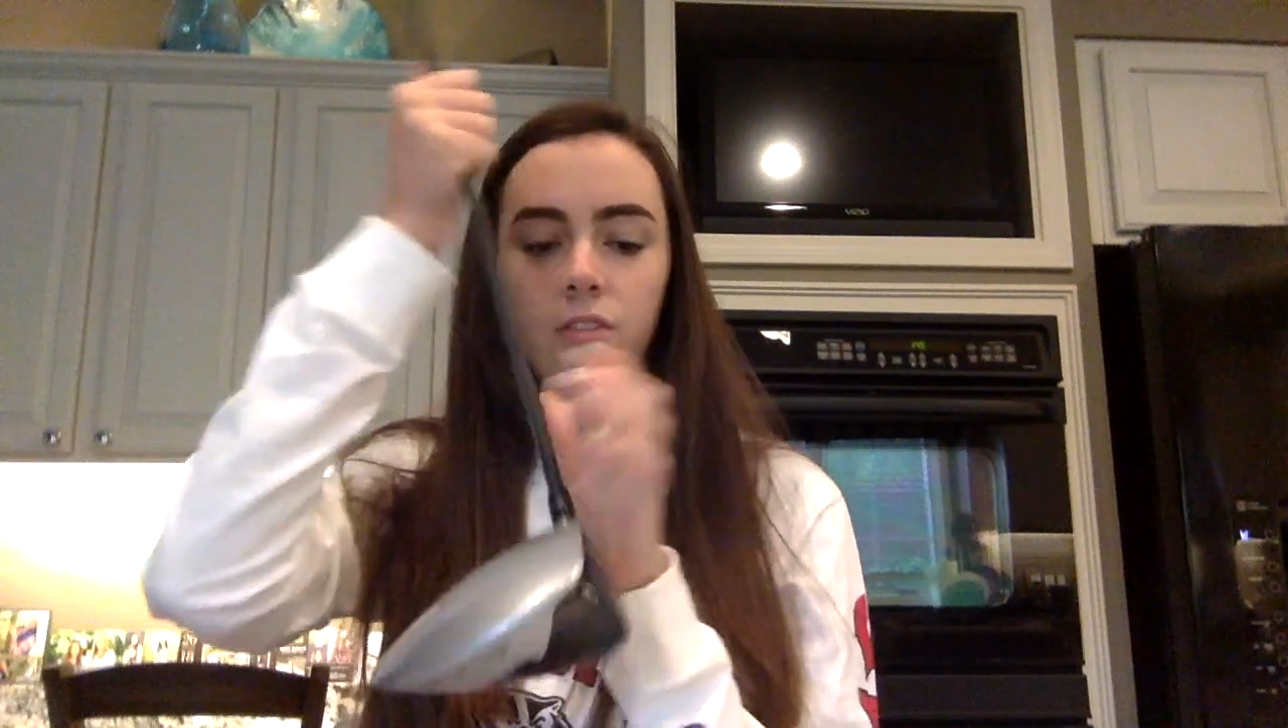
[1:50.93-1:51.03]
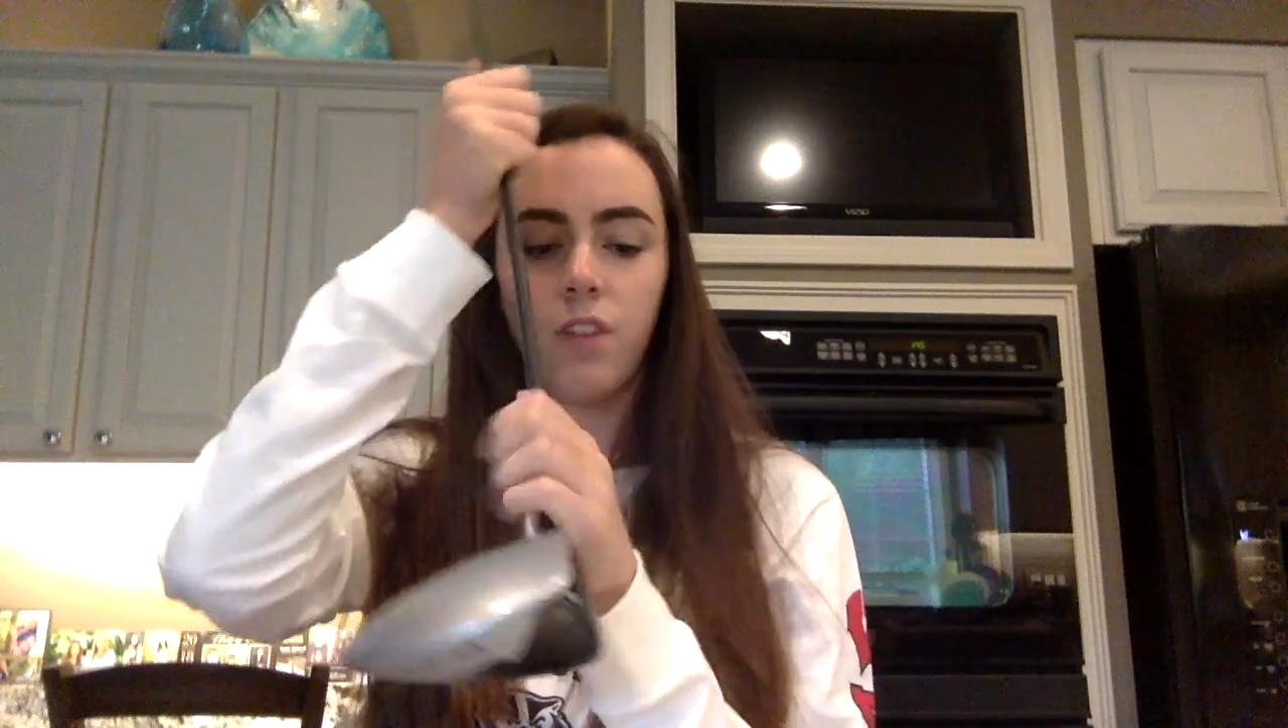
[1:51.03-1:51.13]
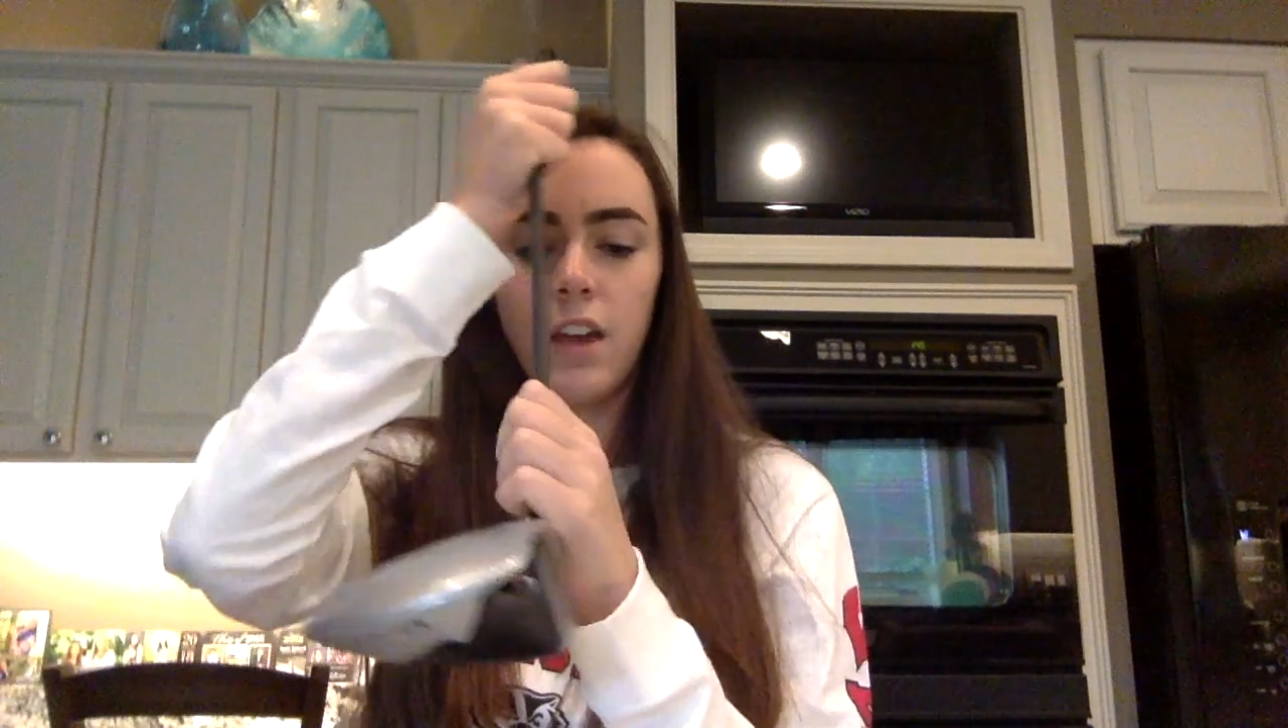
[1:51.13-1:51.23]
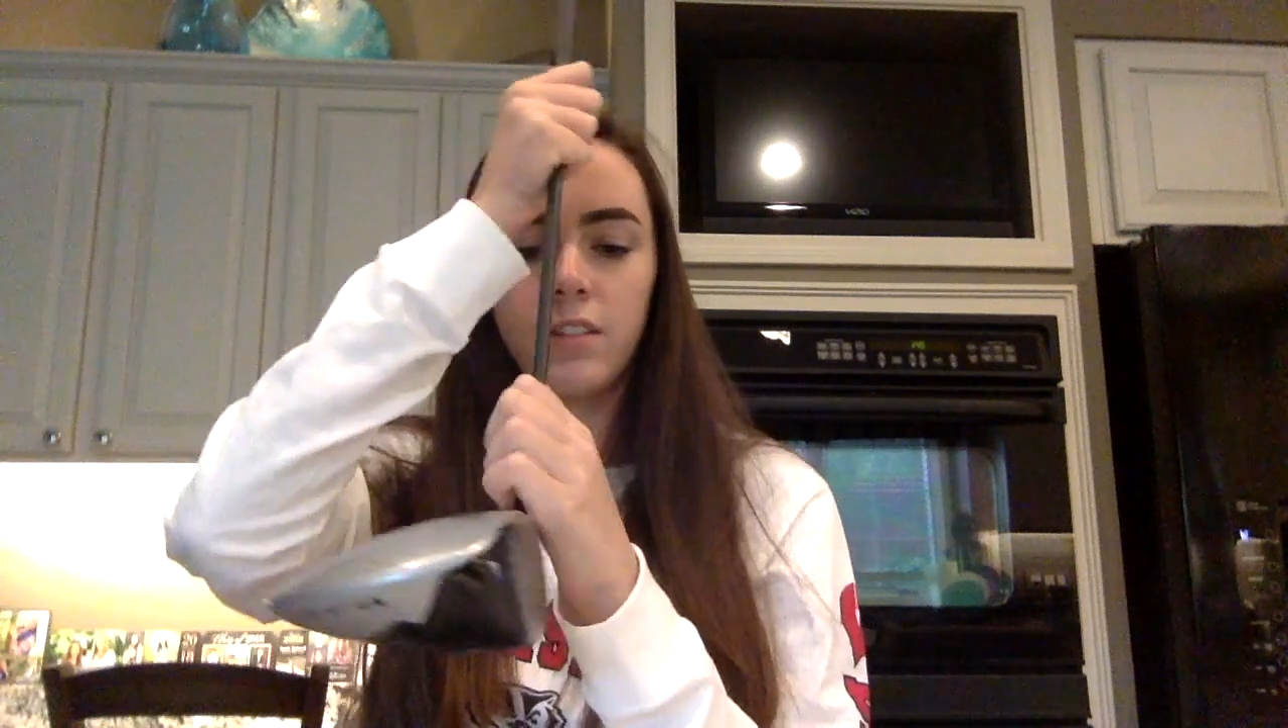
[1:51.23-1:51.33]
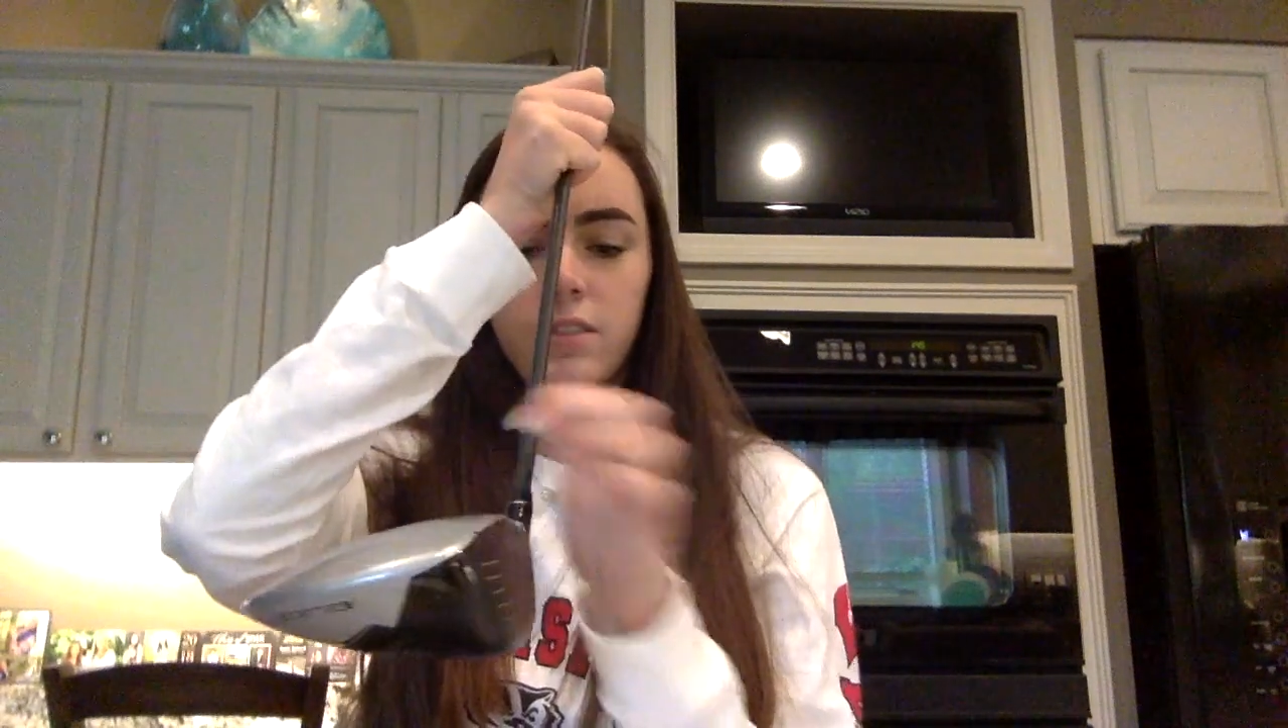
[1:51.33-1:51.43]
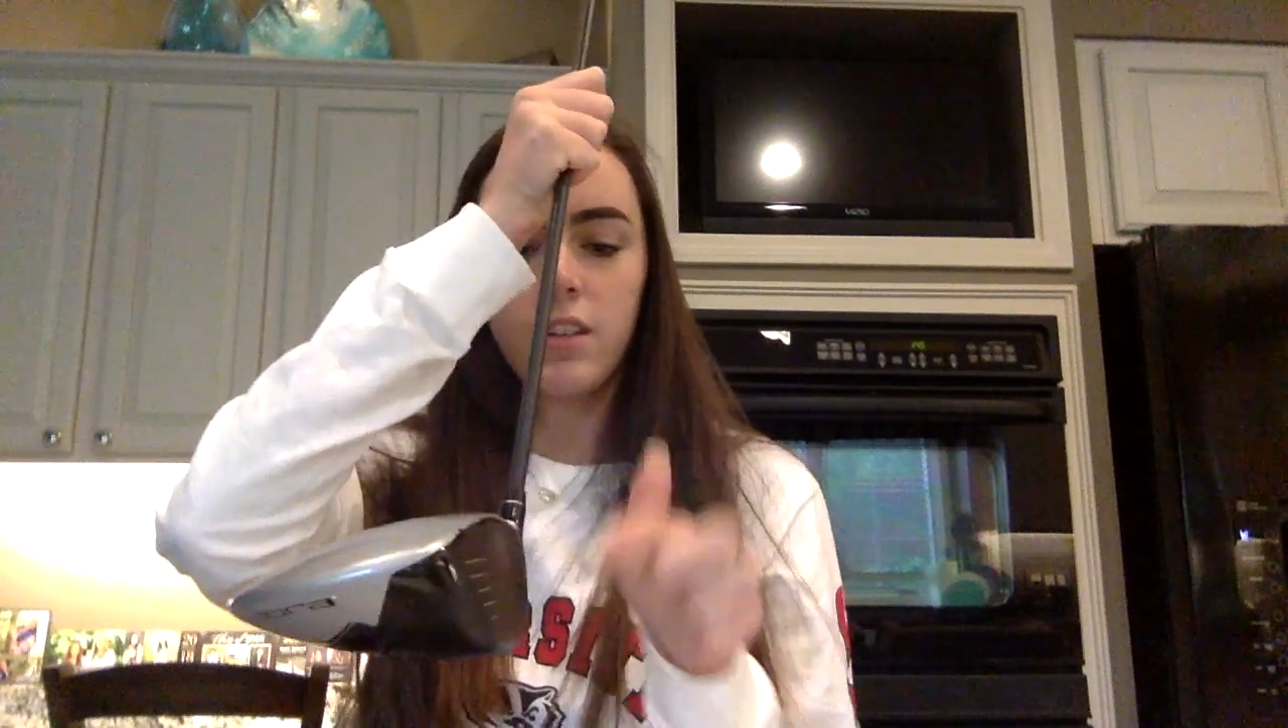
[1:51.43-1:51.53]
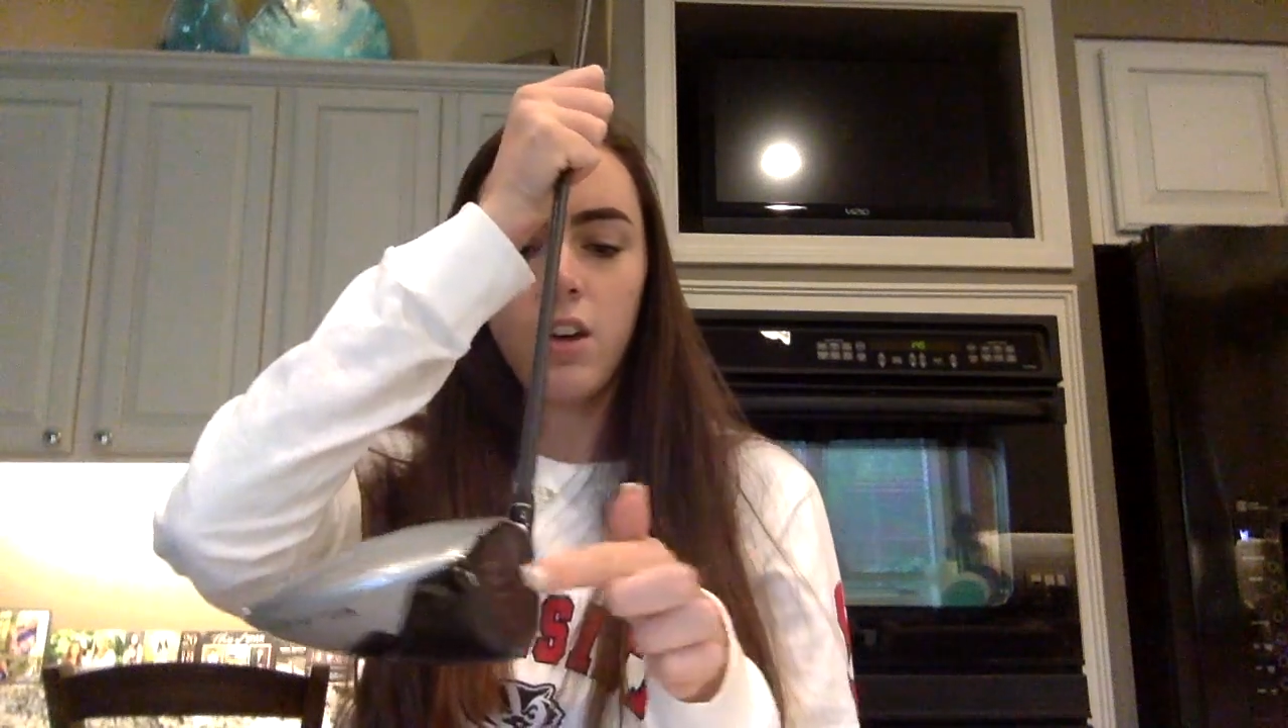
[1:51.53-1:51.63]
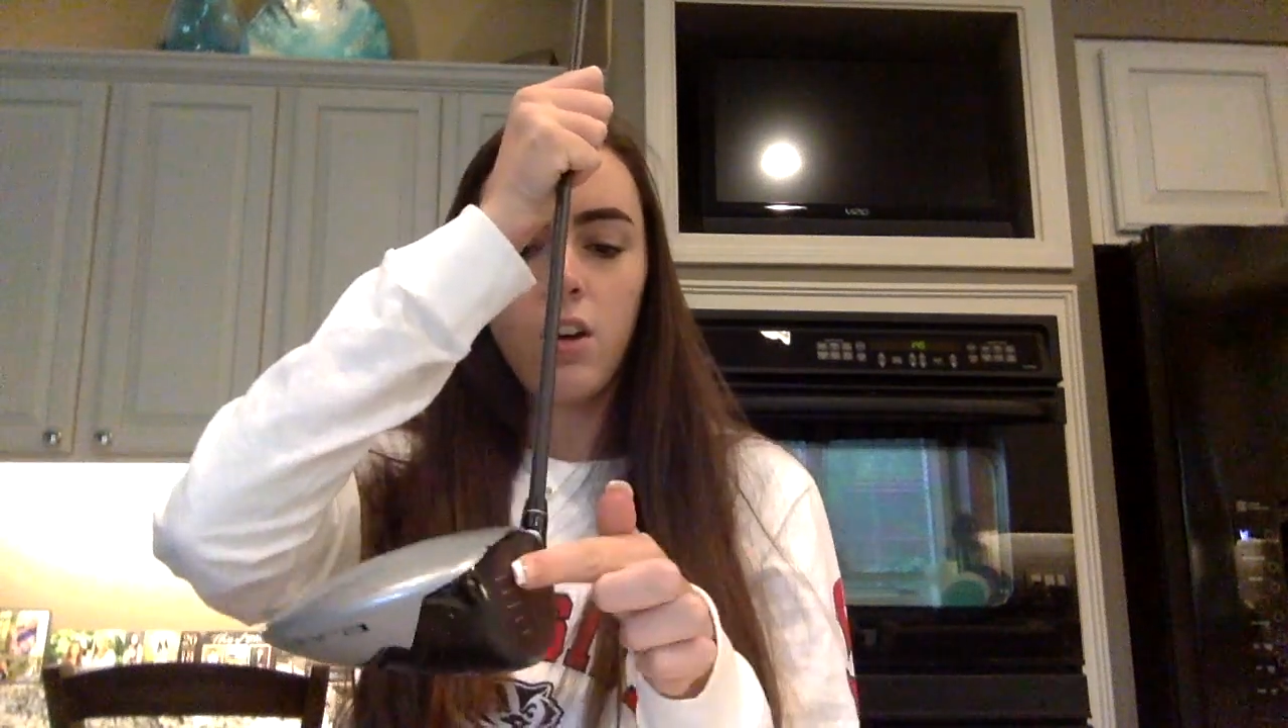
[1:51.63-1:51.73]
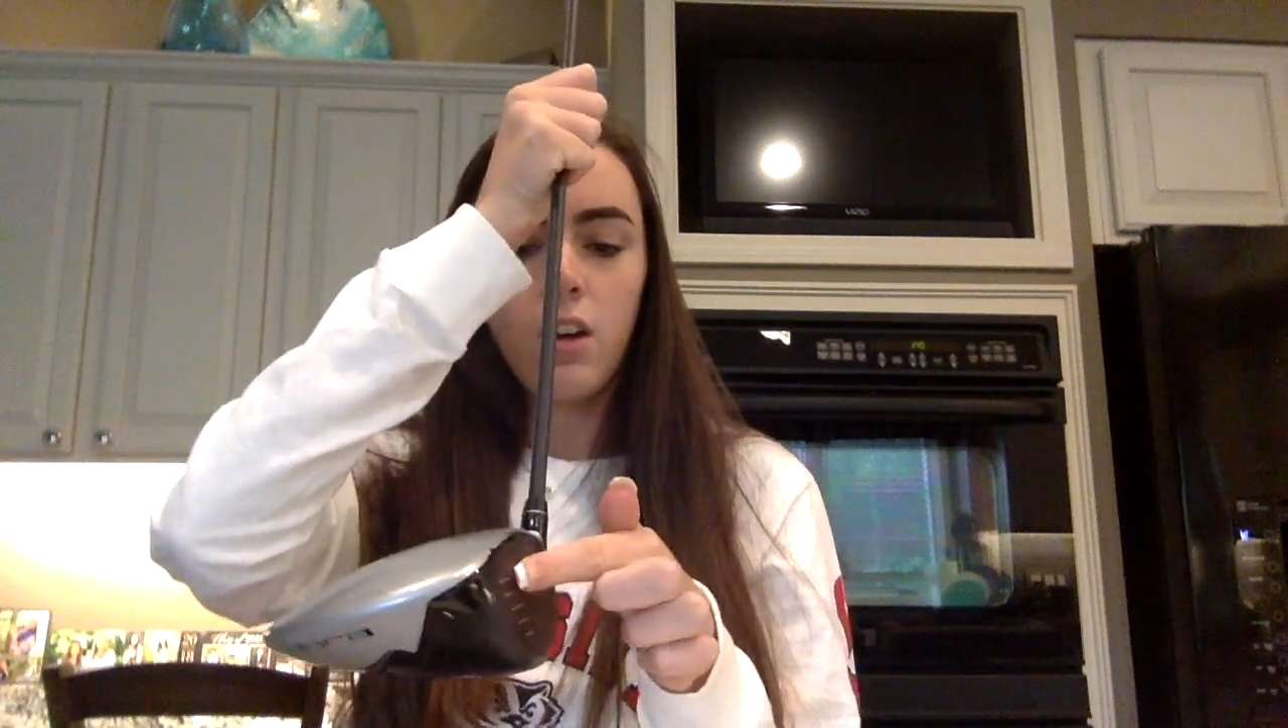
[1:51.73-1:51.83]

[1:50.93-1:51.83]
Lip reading: face